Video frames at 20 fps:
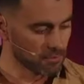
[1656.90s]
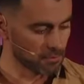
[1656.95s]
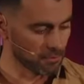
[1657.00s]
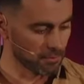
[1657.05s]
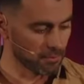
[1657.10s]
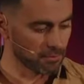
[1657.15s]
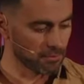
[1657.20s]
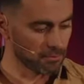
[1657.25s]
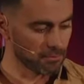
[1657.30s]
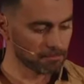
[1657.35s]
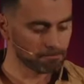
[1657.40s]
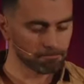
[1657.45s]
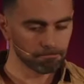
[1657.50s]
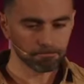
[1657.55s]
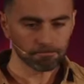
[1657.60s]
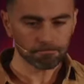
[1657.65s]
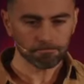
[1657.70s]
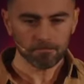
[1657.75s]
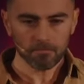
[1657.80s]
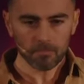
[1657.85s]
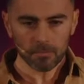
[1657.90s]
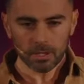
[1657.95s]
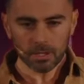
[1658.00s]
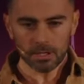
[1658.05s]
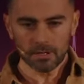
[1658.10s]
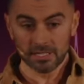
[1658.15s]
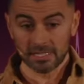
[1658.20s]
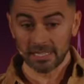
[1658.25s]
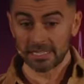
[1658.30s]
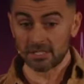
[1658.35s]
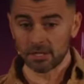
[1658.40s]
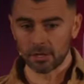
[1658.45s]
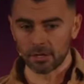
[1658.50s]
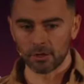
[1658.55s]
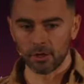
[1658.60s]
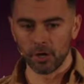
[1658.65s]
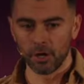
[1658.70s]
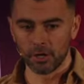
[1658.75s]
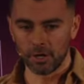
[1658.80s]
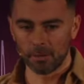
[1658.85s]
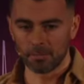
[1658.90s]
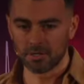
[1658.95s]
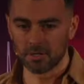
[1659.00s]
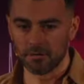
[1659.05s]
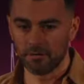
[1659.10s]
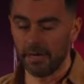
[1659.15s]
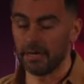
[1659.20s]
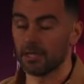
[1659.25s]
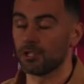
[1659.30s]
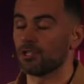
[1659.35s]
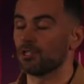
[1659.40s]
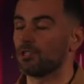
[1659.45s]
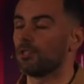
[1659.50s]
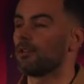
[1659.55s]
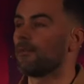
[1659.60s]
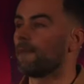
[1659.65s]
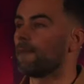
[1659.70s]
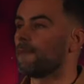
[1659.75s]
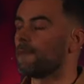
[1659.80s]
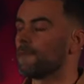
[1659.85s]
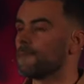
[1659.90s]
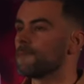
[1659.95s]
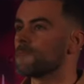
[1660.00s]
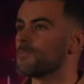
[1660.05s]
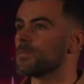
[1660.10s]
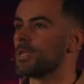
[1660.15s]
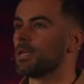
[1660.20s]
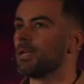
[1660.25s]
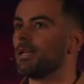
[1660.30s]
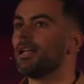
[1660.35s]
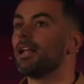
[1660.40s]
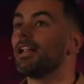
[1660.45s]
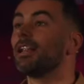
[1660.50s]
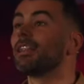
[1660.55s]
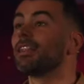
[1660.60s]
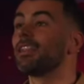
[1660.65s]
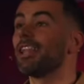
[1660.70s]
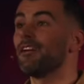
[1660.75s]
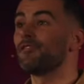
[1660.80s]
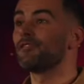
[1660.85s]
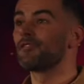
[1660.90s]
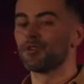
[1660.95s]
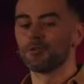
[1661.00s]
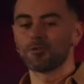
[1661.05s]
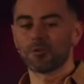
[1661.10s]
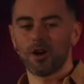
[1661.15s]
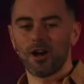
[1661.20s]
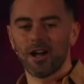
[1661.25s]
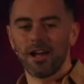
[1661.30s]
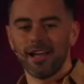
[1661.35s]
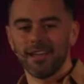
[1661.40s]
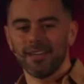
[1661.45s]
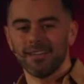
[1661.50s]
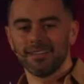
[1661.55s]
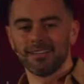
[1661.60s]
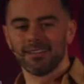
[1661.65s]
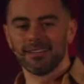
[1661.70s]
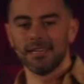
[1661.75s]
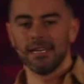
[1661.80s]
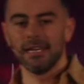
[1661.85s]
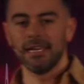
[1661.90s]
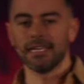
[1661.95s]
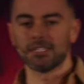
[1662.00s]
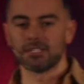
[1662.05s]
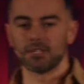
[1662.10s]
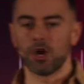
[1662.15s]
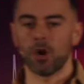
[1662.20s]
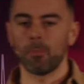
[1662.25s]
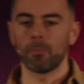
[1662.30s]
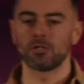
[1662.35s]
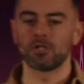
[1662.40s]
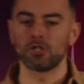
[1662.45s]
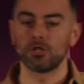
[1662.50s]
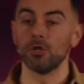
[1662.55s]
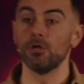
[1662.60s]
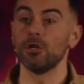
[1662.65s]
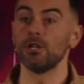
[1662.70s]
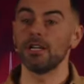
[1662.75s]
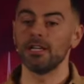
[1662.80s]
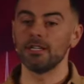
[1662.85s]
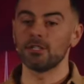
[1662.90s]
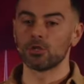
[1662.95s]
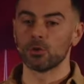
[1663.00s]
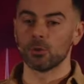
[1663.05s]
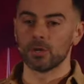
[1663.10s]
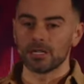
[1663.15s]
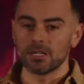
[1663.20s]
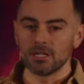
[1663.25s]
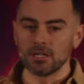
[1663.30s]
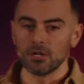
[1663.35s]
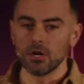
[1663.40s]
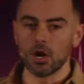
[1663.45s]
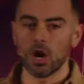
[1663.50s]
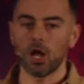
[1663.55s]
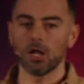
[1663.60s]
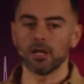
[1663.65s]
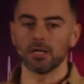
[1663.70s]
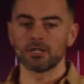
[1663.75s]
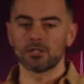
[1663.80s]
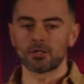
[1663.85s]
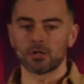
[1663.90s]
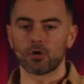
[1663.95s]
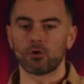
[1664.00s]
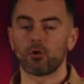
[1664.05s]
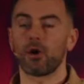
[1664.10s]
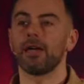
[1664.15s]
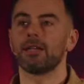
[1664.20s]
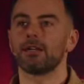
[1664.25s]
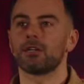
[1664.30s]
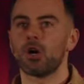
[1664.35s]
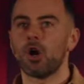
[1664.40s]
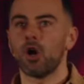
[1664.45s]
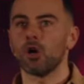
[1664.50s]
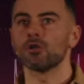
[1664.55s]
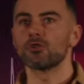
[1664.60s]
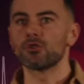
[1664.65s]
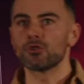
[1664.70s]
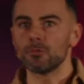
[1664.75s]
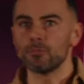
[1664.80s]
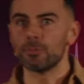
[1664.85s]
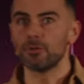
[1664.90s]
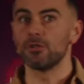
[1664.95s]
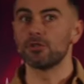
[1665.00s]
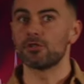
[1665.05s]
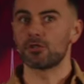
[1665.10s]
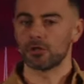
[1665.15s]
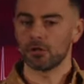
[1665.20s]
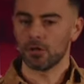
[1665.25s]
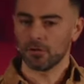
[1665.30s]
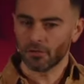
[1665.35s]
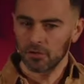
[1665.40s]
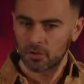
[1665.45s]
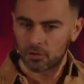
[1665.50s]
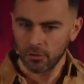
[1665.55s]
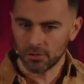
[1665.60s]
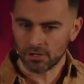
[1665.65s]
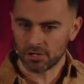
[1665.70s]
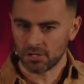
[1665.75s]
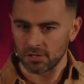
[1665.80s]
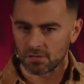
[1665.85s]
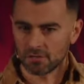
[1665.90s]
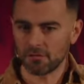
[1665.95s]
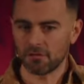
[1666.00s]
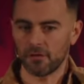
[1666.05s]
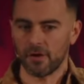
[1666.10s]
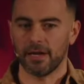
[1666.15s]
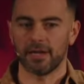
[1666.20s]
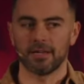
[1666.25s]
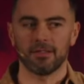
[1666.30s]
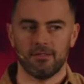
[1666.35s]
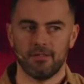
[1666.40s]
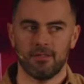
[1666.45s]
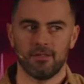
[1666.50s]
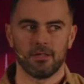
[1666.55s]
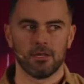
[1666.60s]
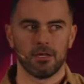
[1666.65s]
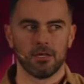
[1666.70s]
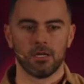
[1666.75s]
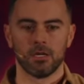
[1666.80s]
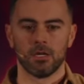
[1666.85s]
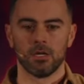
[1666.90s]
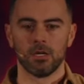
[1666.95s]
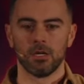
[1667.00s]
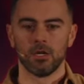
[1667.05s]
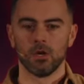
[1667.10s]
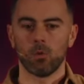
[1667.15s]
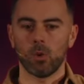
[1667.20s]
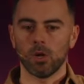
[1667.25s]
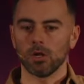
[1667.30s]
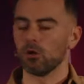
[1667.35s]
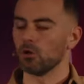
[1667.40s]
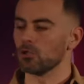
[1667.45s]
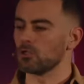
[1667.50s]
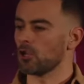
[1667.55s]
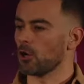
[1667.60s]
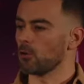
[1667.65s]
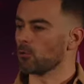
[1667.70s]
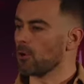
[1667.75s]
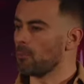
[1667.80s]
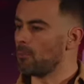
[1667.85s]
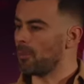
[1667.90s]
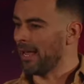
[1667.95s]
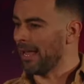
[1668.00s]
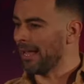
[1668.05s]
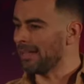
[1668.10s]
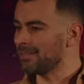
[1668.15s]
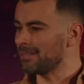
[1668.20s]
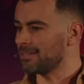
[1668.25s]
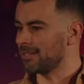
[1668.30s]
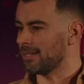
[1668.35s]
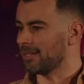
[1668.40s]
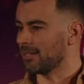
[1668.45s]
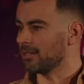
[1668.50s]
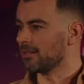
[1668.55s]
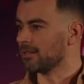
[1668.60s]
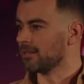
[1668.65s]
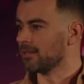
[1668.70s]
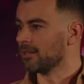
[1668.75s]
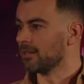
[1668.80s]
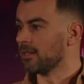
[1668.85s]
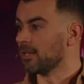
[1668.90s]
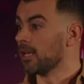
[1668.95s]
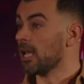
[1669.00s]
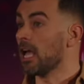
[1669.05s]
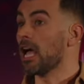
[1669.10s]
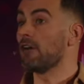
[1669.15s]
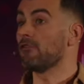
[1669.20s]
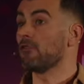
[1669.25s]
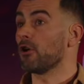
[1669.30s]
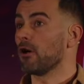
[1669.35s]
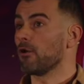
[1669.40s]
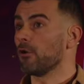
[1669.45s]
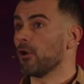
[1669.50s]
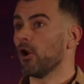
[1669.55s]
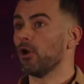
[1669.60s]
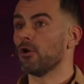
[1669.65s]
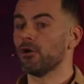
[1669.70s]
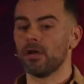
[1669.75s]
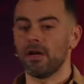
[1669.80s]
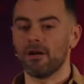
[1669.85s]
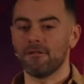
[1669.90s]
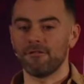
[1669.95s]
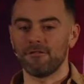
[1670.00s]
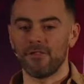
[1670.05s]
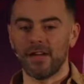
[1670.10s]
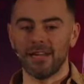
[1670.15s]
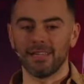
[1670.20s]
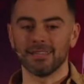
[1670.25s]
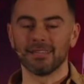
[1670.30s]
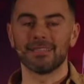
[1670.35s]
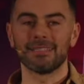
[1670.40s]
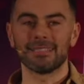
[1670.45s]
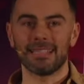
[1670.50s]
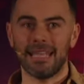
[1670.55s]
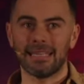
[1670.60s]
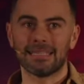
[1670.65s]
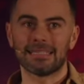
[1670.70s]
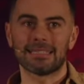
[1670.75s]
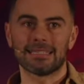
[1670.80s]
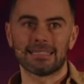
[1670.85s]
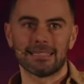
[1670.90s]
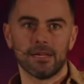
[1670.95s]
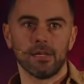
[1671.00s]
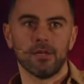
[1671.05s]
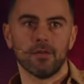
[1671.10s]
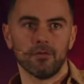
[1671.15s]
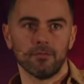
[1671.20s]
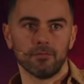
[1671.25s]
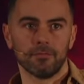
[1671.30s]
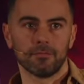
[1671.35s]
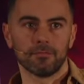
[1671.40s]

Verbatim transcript: truth. This leads to the third observation left and right is an opportunity to acknowledge the great contribution of the Christian faith while also repenting of our own failings and sin.